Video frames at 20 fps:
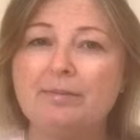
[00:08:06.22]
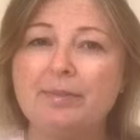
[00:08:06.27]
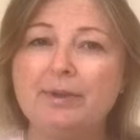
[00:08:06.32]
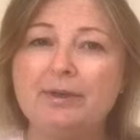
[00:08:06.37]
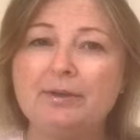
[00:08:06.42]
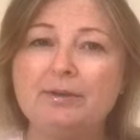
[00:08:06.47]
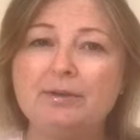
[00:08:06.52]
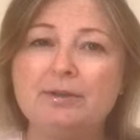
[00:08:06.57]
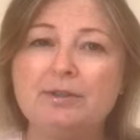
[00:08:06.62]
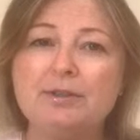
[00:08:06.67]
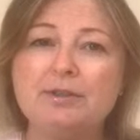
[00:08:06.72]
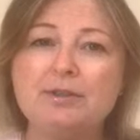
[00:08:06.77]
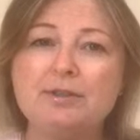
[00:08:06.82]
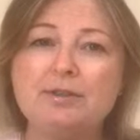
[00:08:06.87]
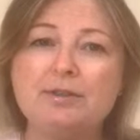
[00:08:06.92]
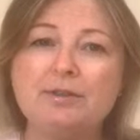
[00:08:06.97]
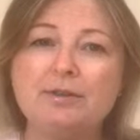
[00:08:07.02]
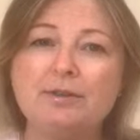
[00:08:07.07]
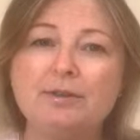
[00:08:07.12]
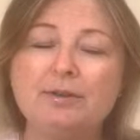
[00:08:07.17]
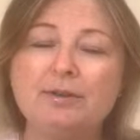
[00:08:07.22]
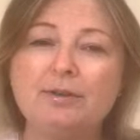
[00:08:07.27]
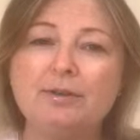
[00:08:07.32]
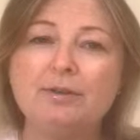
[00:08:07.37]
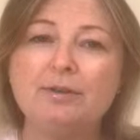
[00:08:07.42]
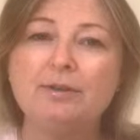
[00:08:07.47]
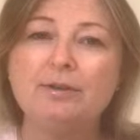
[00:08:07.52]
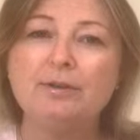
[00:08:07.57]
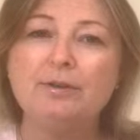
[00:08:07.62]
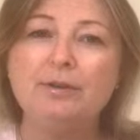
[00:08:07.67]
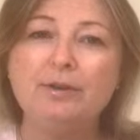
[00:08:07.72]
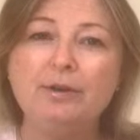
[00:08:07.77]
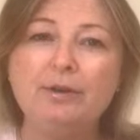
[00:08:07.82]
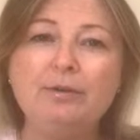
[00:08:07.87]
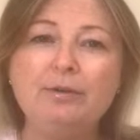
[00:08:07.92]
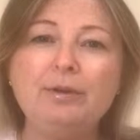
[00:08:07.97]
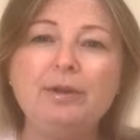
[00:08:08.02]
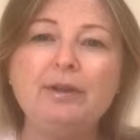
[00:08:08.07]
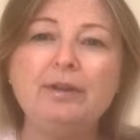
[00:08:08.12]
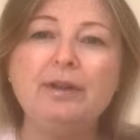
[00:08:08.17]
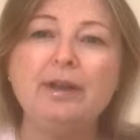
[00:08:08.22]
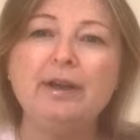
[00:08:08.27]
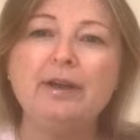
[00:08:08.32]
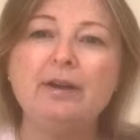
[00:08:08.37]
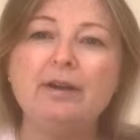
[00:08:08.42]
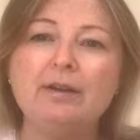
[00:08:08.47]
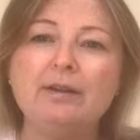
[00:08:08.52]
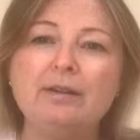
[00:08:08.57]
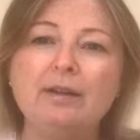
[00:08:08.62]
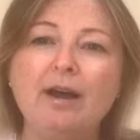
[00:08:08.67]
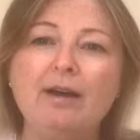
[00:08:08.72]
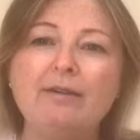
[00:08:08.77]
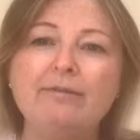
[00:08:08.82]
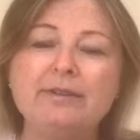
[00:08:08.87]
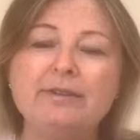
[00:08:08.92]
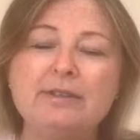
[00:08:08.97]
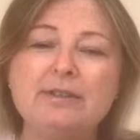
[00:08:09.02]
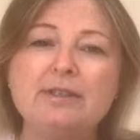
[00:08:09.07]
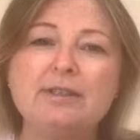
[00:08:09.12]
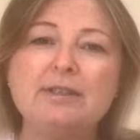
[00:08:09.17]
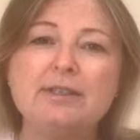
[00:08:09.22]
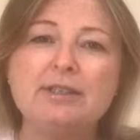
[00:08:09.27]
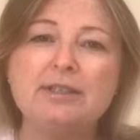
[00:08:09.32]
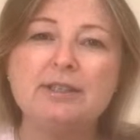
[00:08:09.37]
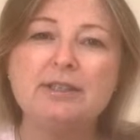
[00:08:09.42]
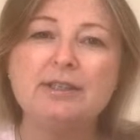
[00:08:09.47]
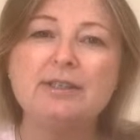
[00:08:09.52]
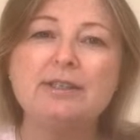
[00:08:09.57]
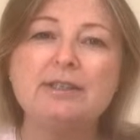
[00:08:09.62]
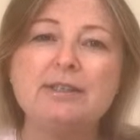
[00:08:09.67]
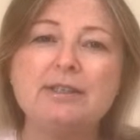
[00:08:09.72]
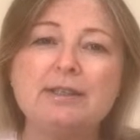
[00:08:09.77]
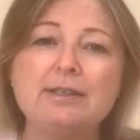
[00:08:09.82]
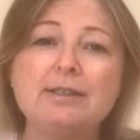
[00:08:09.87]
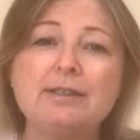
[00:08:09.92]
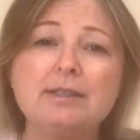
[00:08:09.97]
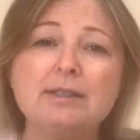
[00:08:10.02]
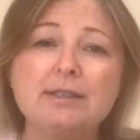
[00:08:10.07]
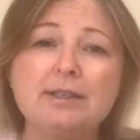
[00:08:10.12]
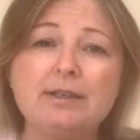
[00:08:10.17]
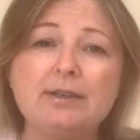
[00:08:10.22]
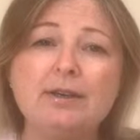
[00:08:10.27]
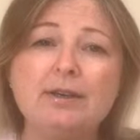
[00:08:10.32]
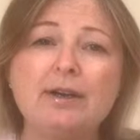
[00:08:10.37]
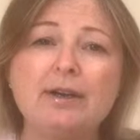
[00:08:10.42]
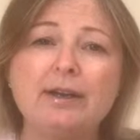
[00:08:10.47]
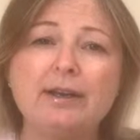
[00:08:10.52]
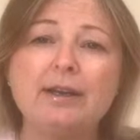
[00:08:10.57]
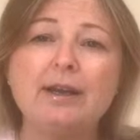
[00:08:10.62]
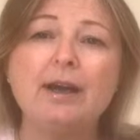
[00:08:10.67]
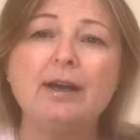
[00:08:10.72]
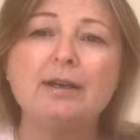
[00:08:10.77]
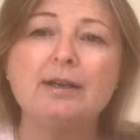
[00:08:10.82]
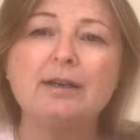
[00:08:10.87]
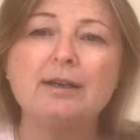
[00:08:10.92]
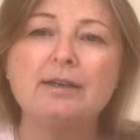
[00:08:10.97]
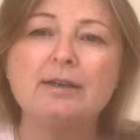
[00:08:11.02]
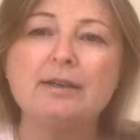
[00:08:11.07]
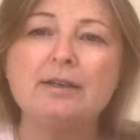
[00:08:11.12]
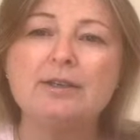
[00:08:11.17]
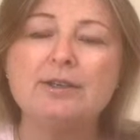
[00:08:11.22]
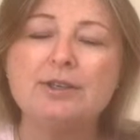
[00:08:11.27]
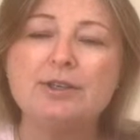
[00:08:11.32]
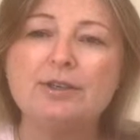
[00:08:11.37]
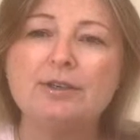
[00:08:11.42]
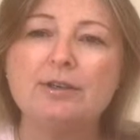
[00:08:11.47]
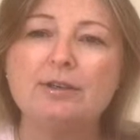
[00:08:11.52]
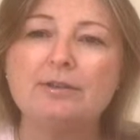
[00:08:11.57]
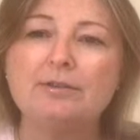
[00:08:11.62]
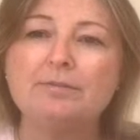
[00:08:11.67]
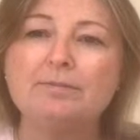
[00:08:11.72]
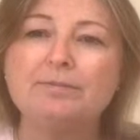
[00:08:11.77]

because you know that their love and sincere and unconditional.